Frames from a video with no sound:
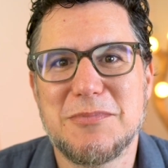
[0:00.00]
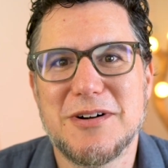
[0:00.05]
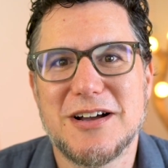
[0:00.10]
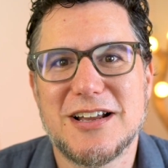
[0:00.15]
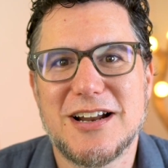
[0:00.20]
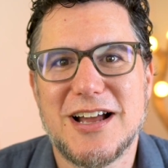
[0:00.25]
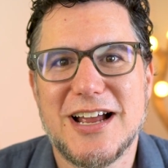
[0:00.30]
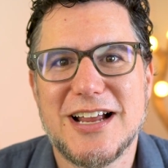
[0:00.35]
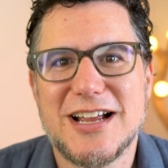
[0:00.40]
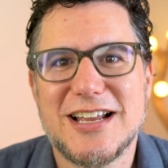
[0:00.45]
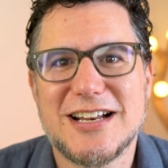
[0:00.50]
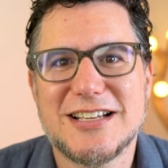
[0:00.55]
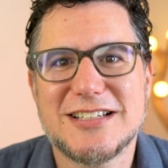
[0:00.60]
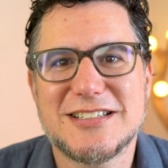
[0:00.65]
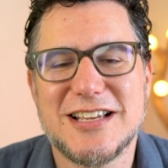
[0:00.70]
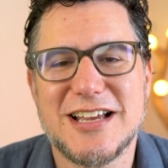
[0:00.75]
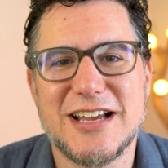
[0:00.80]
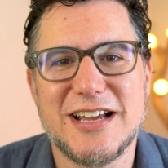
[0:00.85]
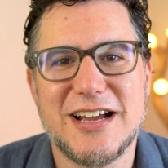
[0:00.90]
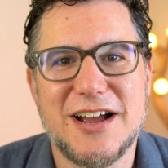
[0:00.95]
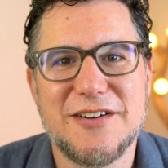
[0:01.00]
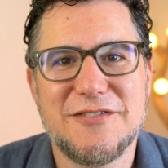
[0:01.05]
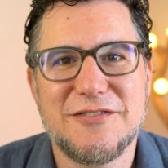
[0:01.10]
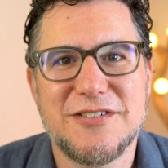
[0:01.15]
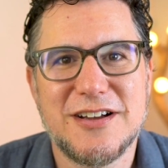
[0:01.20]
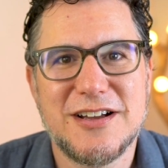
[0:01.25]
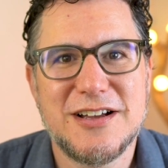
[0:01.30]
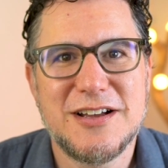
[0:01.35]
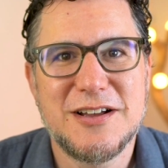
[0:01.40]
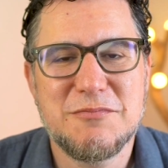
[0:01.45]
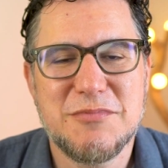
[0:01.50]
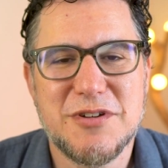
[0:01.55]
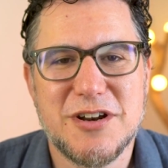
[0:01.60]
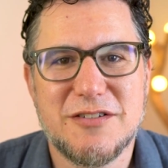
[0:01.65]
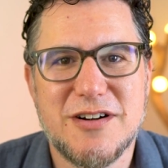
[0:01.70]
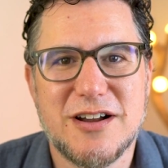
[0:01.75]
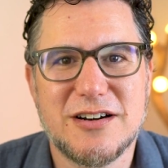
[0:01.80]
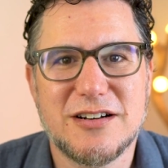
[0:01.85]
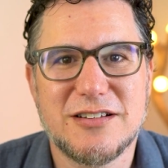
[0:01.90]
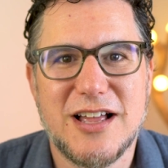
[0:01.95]
But I got to say, I've been
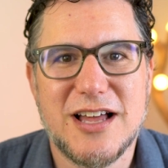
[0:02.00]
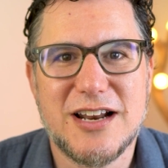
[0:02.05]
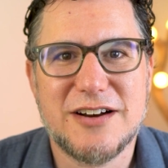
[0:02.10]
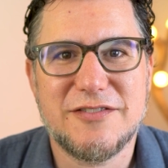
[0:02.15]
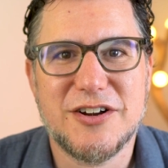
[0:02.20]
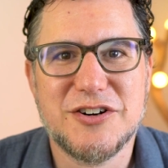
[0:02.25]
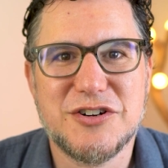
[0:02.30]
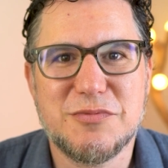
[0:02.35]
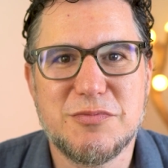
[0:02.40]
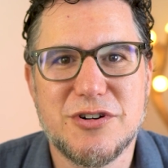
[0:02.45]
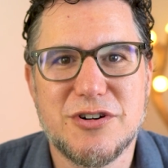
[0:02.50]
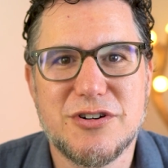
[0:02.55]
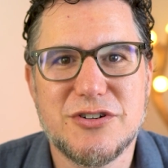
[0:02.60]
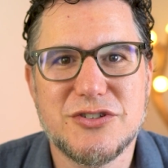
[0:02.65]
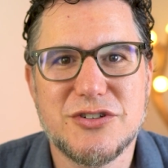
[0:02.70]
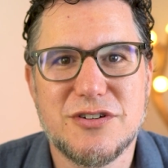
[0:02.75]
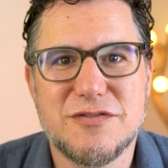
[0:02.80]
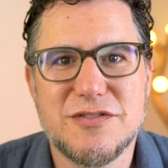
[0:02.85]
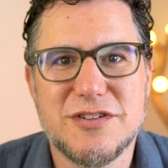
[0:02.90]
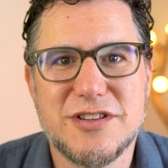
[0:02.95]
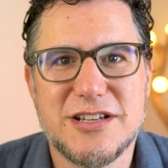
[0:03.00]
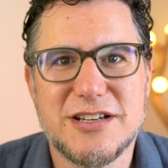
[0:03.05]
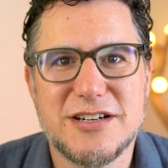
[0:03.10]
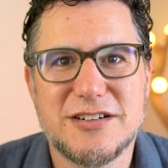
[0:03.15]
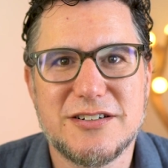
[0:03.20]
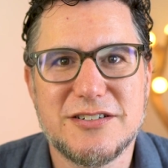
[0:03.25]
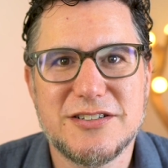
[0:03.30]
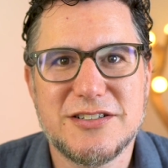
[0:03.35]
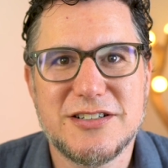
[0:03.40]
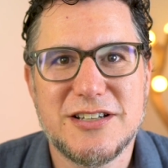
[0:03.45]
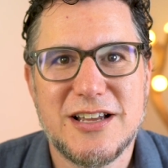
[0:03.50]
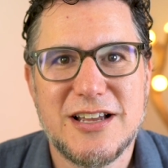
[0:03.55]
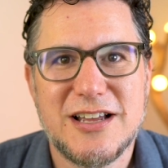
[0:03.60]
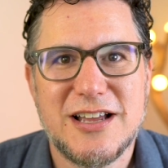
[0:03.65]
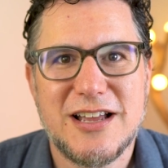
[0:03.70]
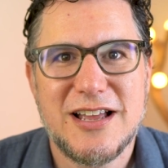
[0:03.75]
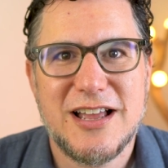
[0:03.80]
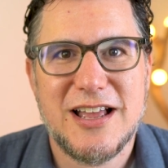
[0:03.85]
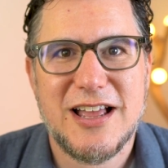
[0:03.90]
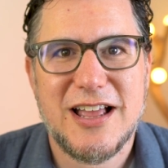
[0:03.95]
around a lot of entrepreneurs over the years,
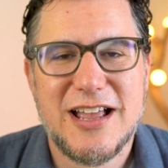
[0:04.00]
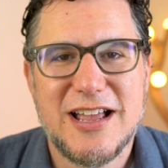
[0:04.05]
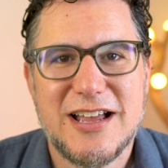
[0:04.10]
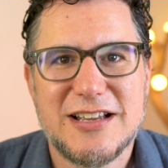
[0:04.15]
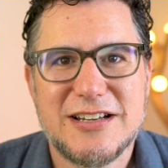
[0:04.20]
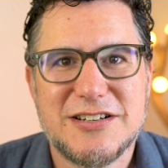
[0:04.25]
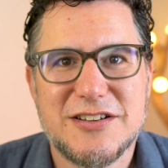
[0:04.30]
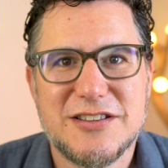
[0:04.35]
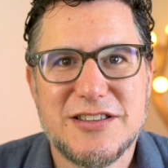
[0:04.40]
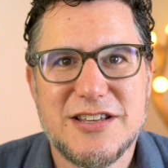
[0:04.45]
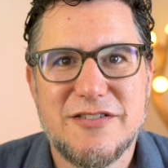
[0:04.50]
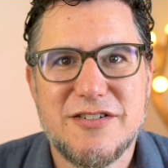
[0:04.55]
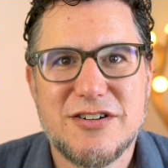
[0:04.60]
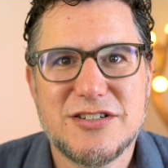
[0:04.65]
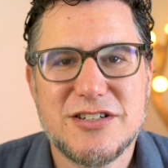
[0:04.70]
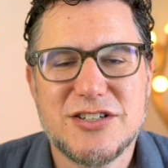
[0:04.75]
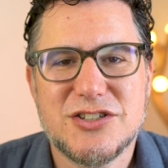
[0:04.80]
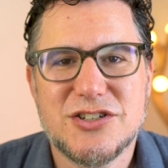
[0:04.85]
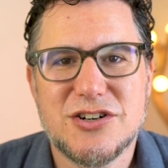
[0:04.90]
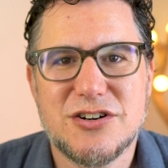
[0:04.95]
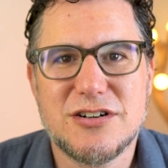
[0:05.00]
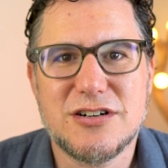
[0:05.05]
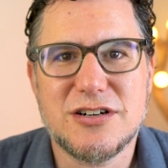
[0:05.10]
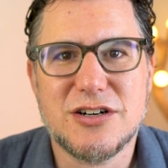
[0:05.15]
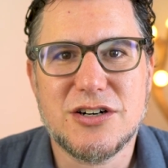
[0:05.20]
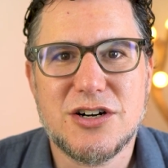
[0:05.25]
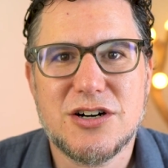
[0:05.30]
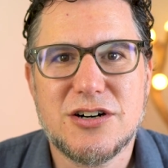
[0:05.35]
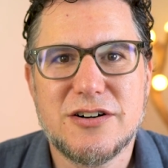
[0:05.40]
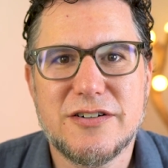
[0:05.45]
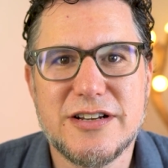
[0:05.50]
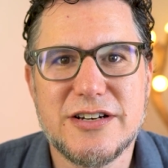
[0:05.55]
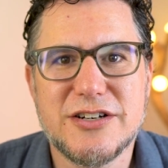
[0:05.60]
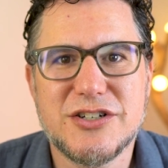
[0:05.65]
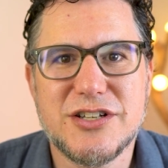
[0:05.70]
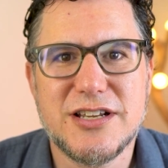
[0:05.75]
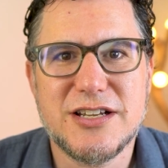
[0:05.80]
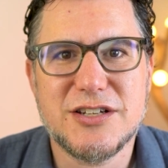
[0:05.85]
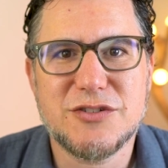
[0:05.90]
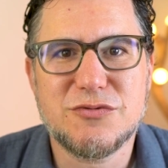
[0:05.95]
and there is a certain courage
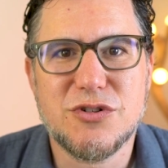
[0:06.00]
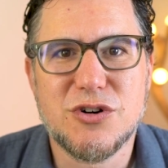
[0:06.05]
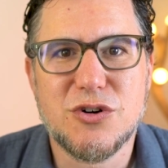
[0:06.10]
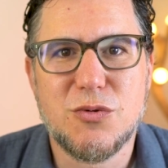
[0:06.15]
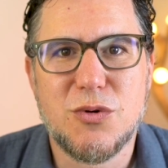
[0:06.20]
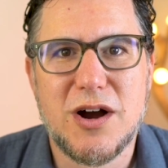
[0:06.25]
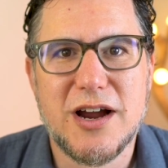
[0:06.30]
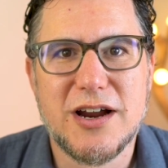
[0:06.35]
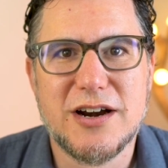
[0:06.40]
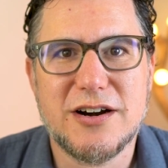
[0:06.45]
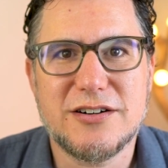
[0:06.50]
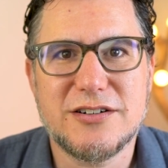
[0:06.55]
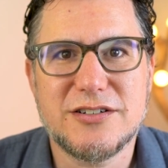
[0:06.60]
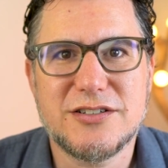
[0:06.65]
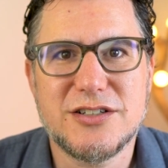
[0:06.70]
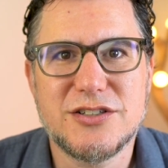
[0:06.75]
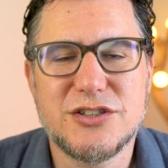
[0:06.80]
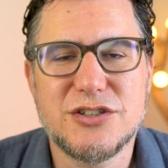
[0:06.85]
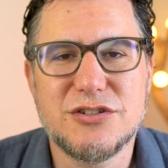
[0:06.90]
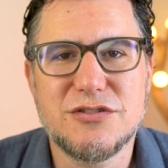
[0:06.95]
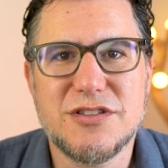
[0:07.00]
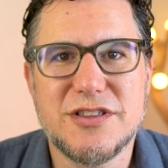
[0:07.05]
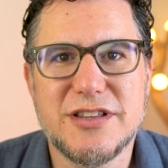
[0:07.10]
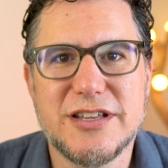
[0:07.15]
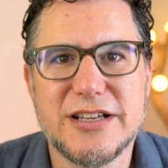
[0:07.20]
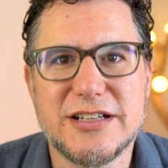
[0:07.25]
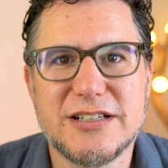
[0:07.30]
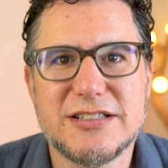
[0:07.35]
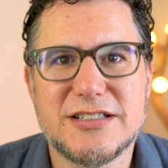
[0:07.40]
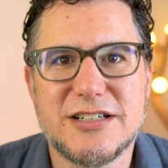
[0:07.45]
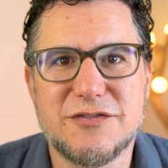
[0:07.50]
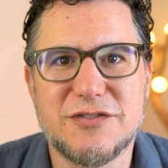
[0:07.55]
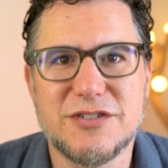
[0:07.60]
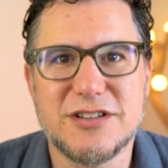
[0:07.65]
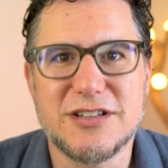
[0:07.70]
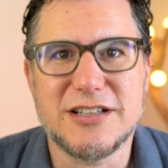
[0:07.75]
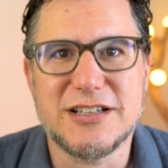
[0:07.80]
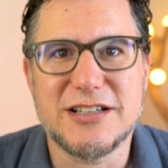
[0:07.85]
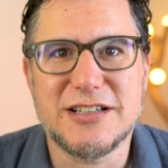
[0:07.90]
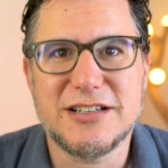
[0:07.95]
that is required to do things
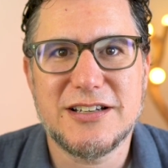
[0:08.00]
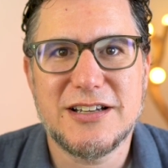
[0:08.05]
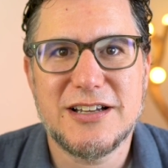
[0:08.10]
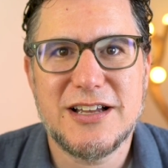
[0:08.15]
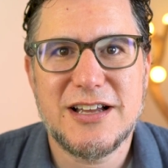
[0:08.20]
differently.